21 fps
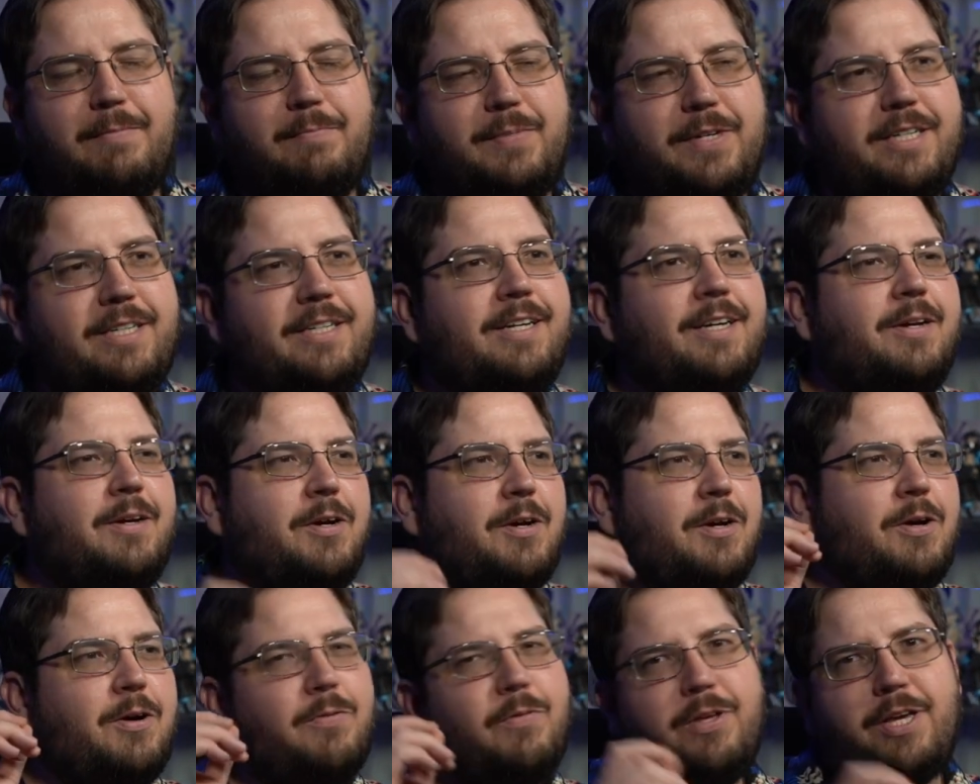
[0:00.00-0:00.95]
But
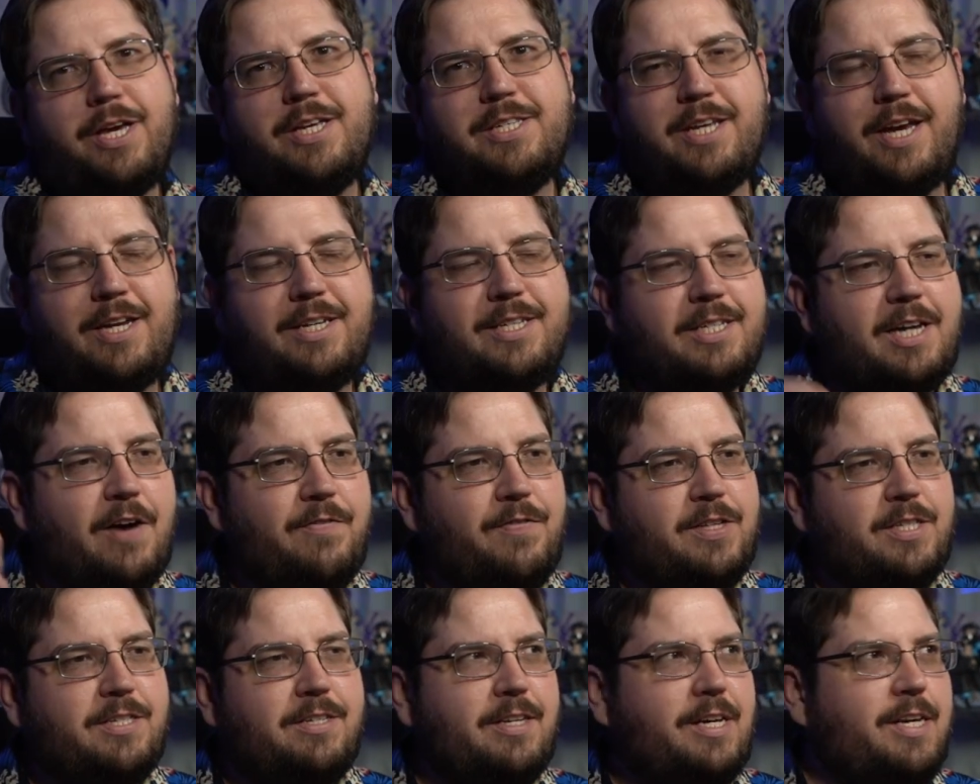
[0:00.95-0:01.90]
really exciting stuff.
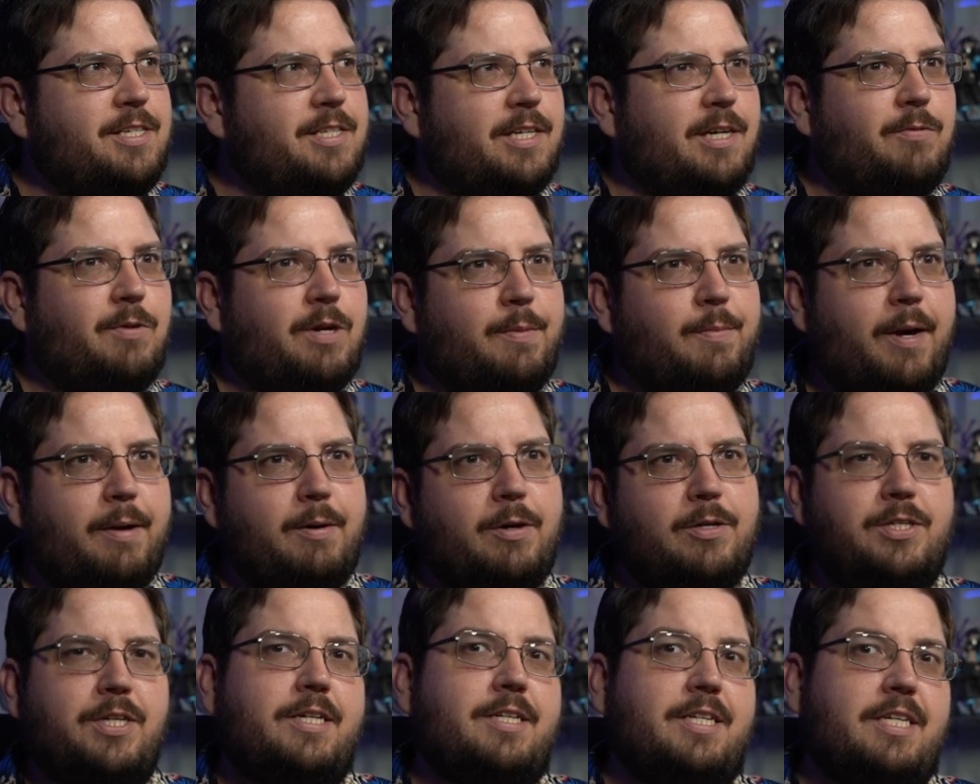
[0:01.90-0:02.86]
It's easily one of my
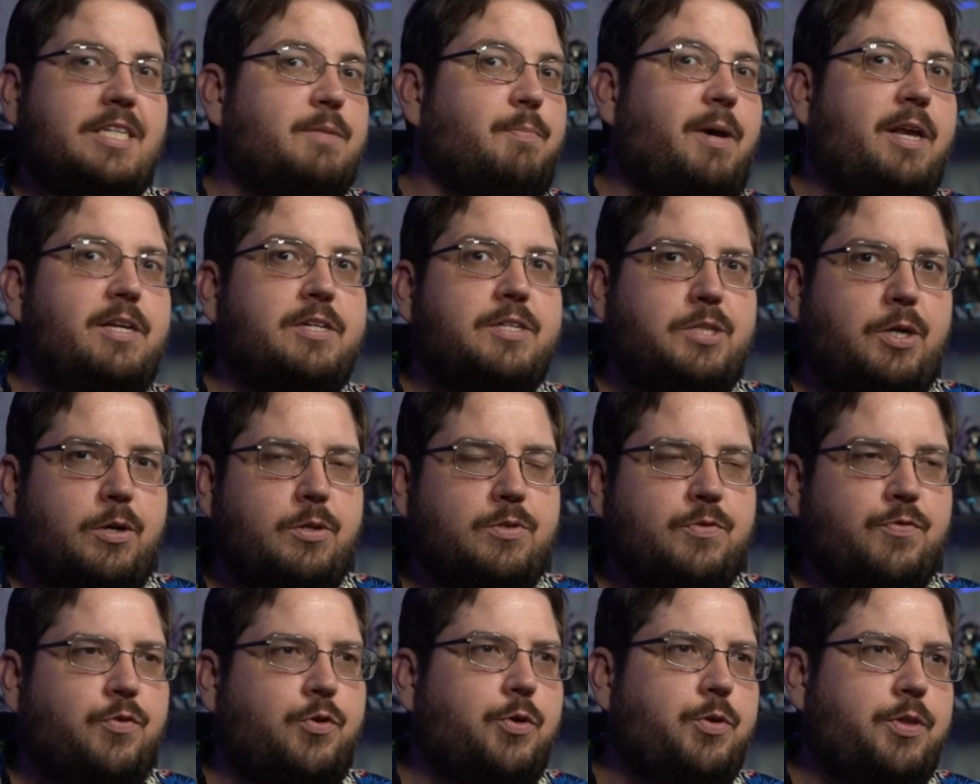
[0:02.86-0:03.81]
most anticipated shows
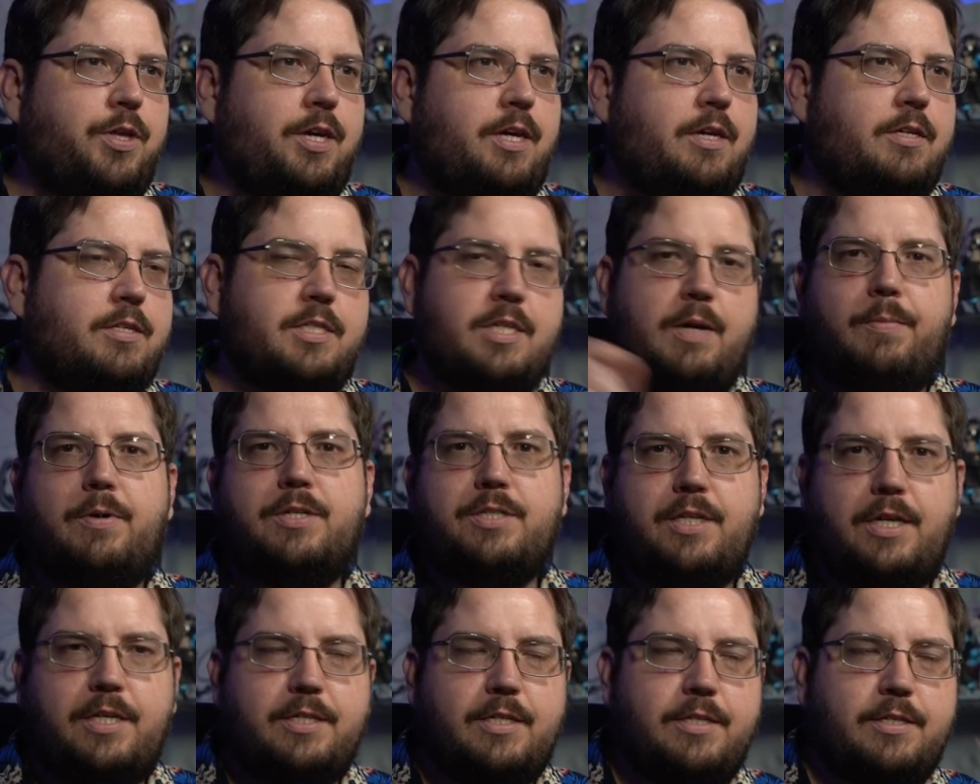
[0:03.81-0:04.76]
for the summer
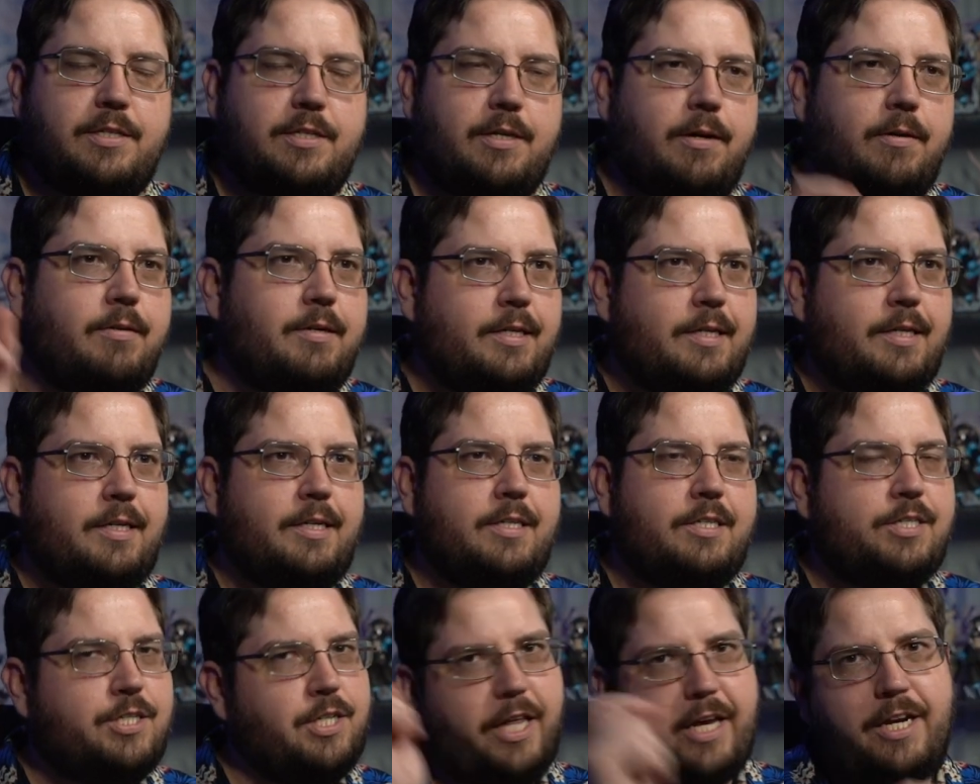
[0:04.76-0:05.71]
season. So
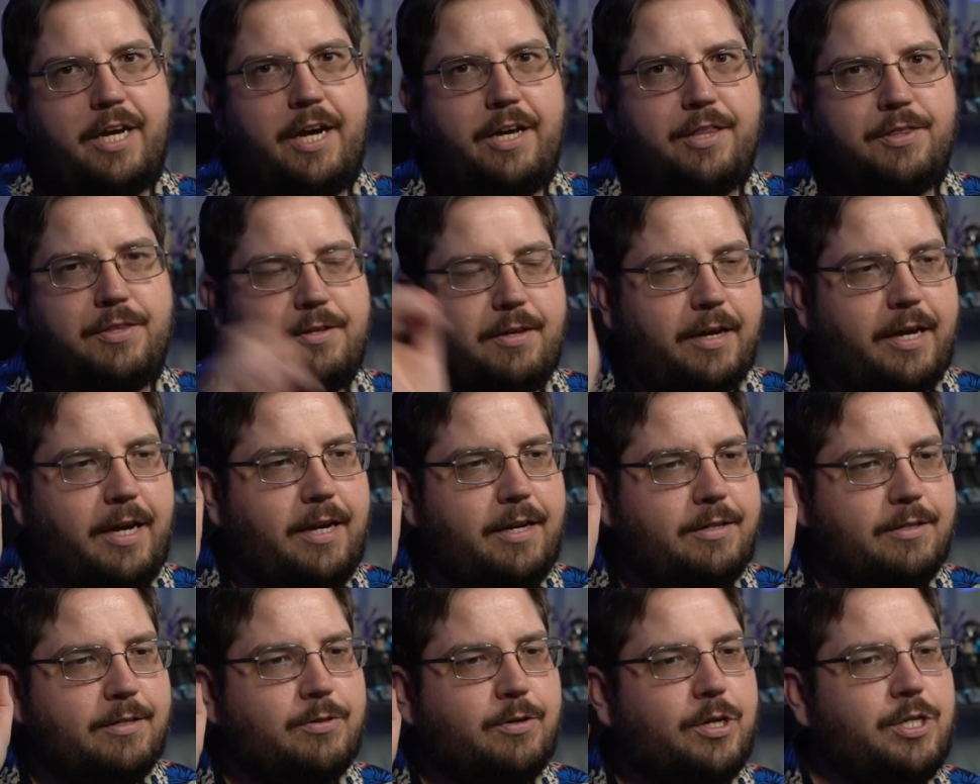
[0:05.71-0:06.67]
July 9th,
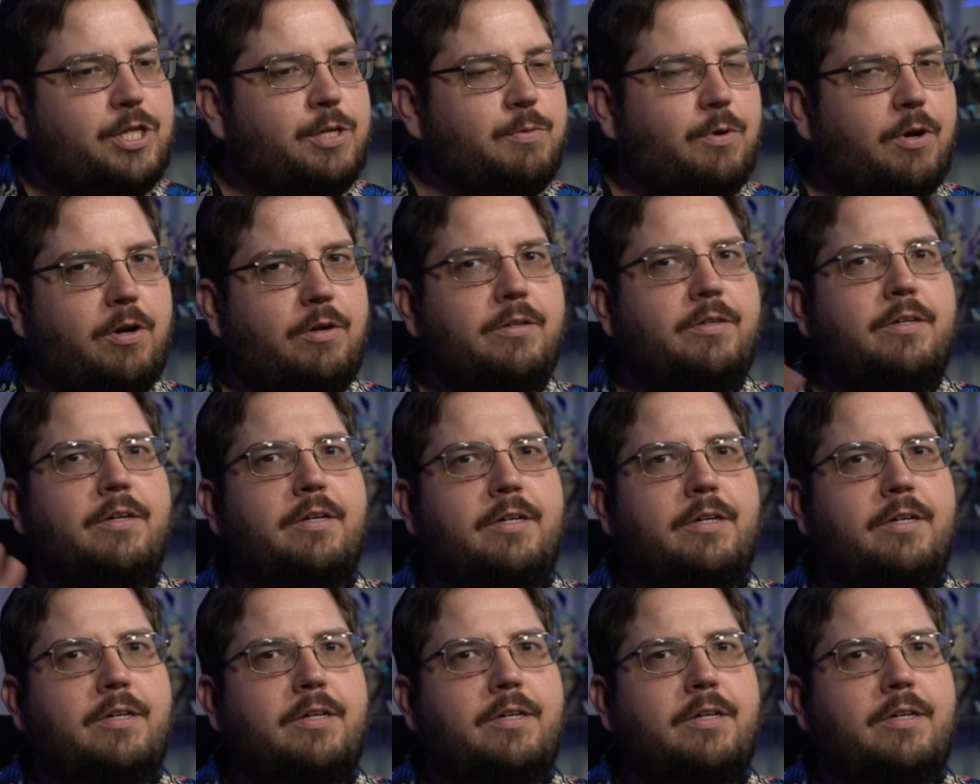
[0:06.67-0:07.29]
again, Crunchyroll.